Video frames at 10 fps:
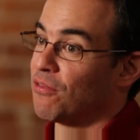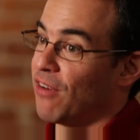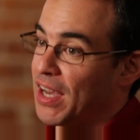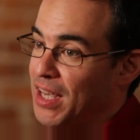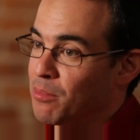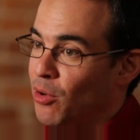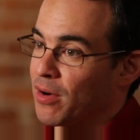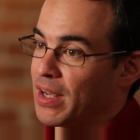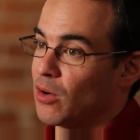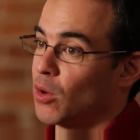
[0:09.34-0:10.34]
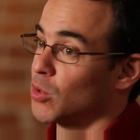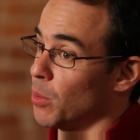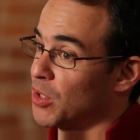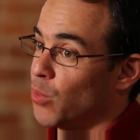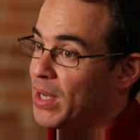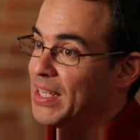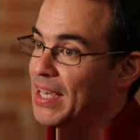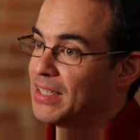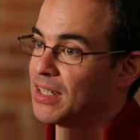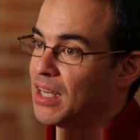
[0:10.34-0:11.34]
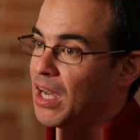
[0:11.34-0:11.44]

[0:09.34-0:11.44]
Friday morning, October 28,